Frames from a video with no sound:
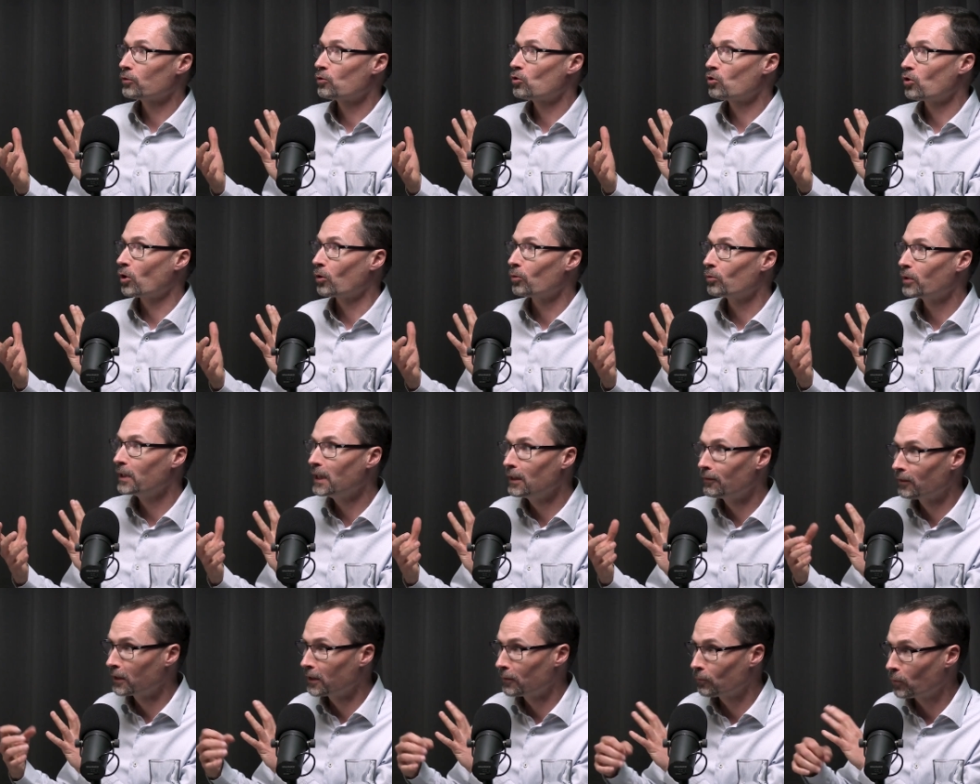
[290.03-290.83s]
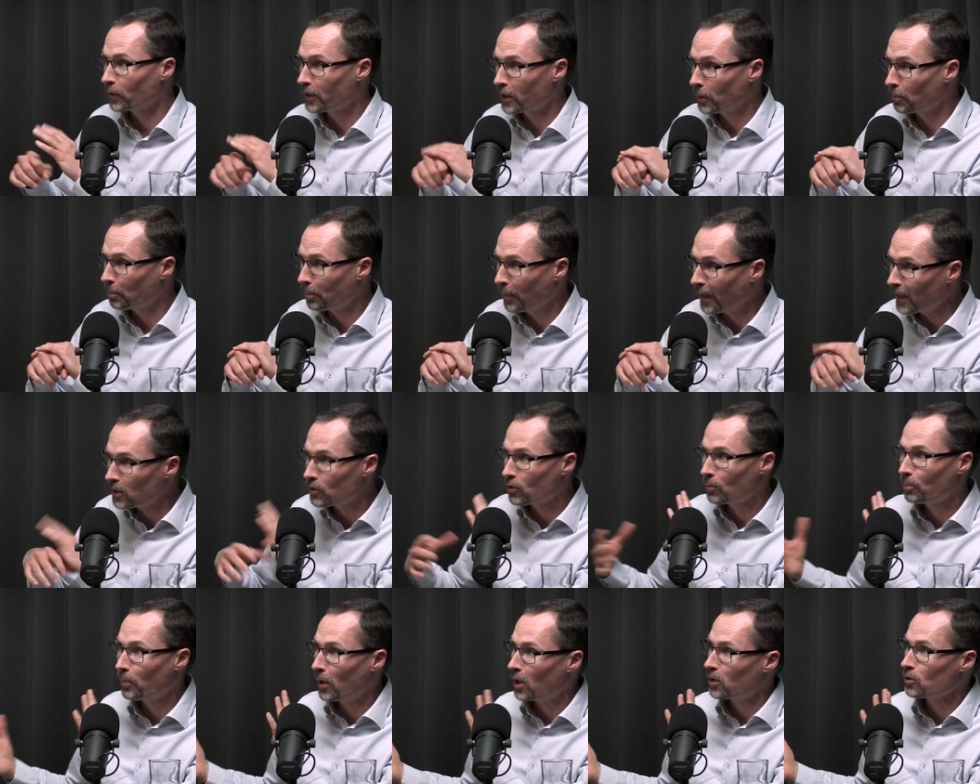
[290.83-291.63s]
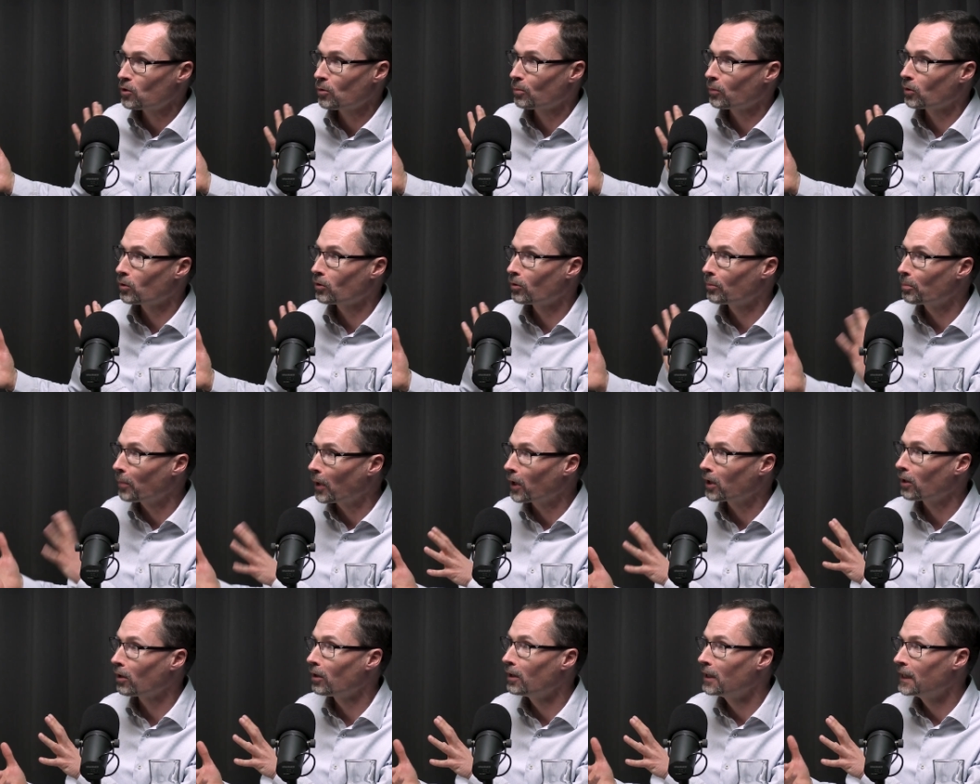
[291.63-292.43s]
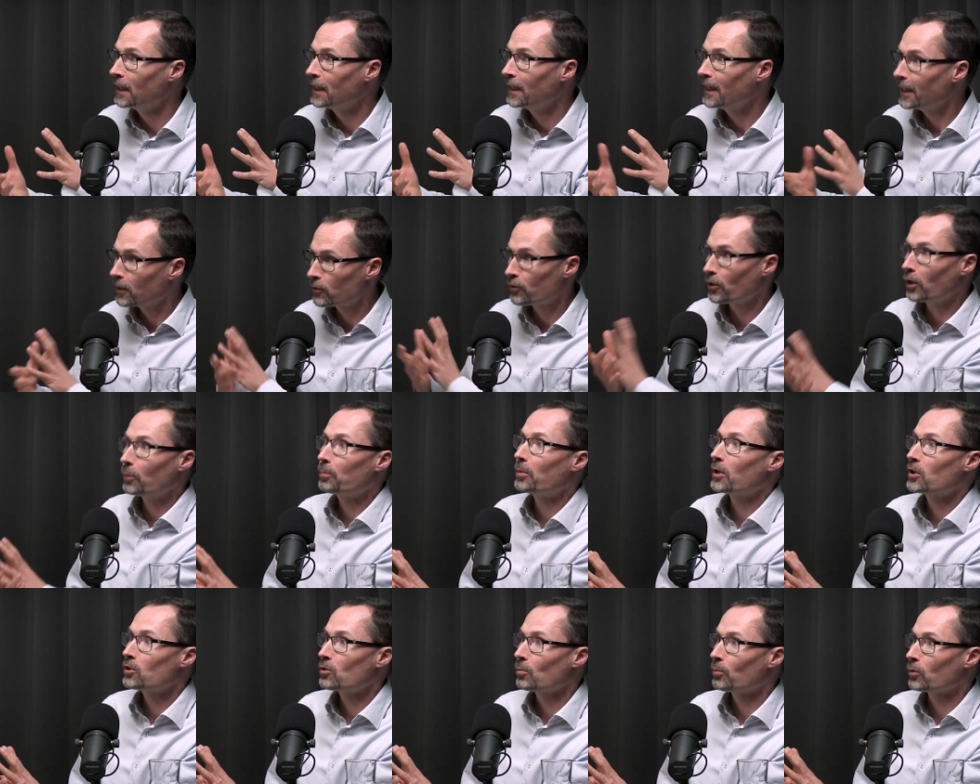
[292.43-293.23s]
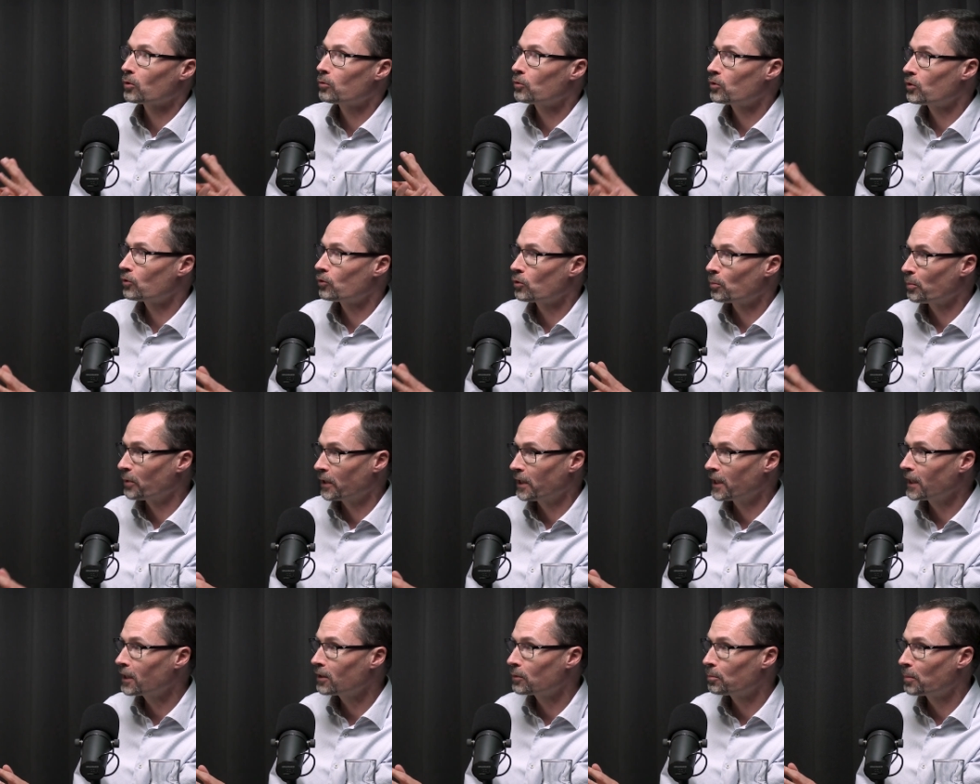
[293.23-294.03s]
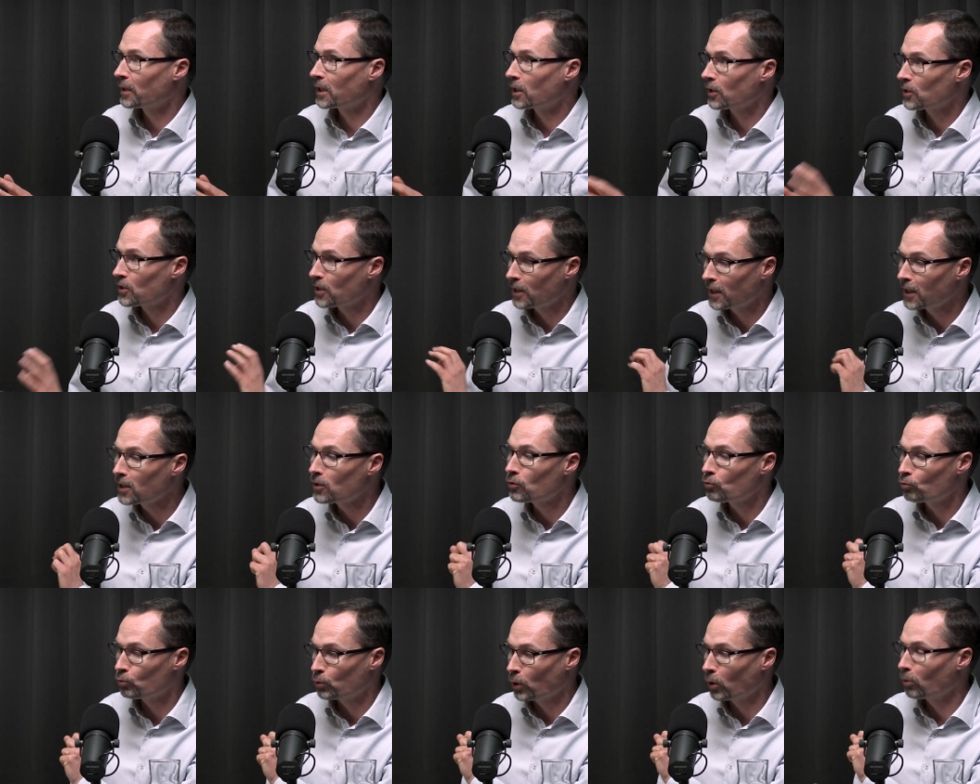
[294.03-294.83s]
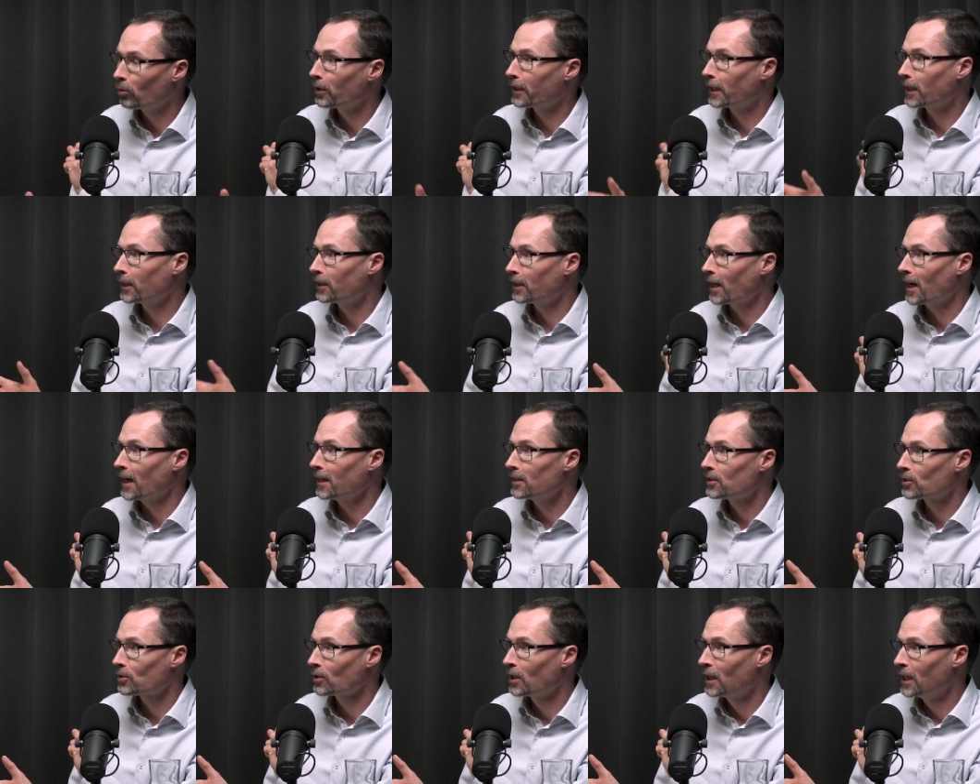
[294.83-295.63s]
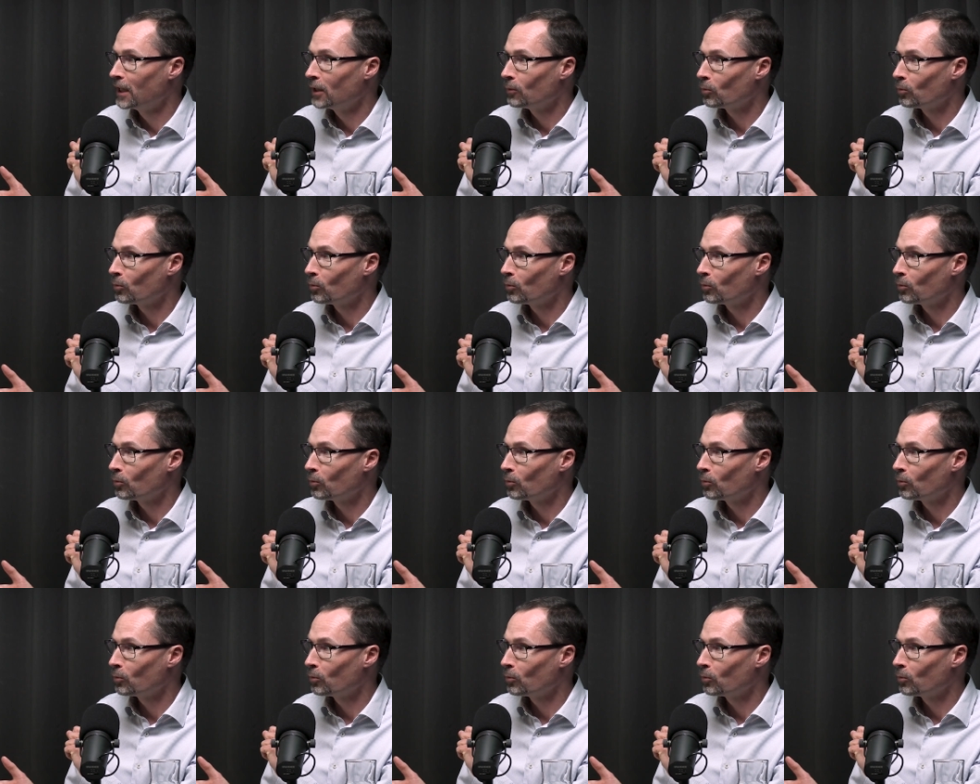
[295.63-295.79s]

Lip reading: So even with the best possible model, it's not possible to predict because it is rolling a dice.